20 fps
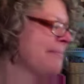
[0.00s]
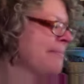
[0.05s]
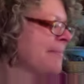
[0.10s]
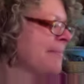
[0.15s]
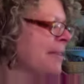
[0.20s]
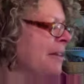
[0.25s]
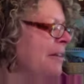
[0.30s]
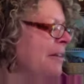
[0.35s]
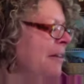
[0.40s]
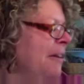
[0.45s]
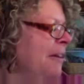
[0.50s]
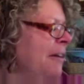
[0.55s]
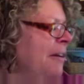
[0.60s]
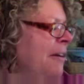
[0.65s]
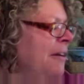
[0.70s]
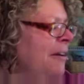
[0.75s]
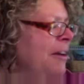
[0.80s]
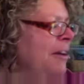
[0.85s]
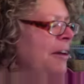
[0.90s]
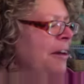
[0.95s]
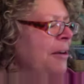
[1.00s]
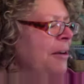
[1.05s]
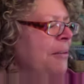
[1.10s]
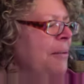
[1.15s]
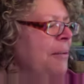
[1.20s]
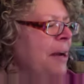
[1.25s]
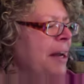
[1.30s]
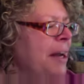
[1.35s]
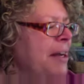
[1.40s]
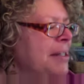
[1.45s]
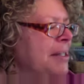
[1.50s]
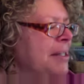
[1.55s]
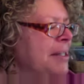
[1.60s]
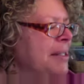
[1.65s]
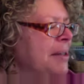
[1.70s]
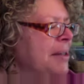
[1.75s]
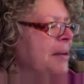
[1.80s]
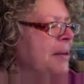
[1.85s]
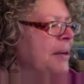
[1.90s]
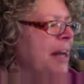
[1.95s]
What else is going on?
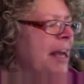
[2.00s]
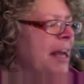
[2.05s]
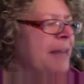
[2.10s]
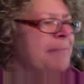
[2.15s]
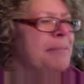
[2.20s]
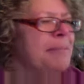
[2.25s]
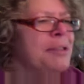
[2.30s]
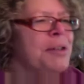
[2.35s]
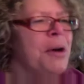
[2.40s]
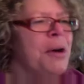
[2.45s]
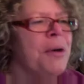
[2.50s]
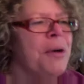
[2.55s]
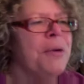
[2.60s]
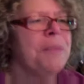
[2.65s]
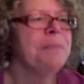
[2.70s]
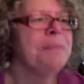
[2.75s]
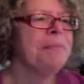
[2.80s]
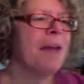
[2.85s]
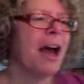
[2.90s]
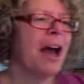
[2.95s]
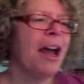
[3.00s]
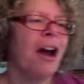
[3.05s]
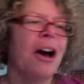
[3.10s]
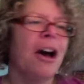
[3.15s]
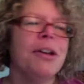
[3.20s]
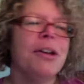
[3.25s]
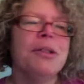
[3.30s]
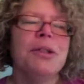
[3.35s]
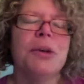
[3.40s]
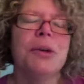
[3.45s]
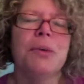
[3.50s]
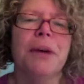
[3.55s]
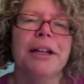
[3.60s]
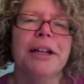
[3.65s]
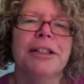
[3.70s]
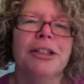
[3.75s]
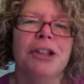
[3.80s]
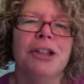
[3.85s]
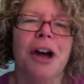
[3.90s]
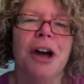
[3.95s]
So I also wanted to talk about,
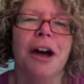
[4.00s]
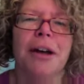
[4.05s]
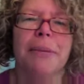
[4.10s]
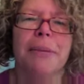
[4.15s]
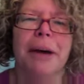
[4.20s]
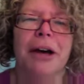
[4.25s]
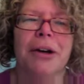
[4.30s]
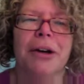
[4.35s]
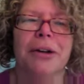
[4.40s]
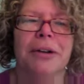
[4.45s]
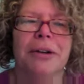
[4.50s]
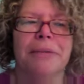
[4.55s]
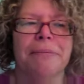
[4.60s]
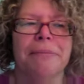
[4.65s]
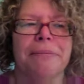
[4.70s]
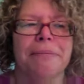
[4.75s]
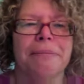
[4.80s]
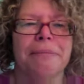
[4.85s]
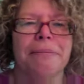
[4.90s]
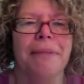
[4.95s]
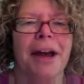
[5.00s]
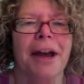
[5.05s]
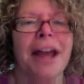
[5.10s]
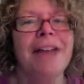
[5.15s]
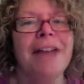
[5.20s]
I have several projects